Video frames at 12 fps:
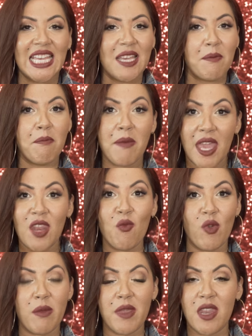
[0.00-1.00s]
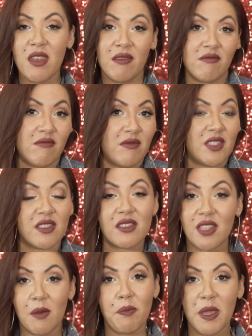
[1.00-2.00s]
Men and women,
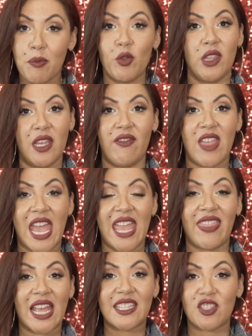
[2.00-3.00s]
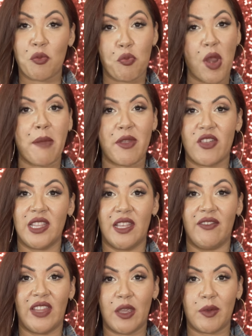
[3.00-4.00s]
some people love that, and that's their primary love
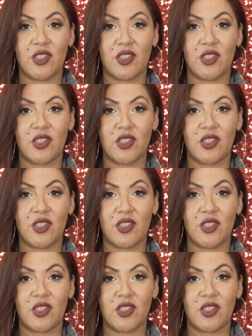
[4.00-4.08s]
language,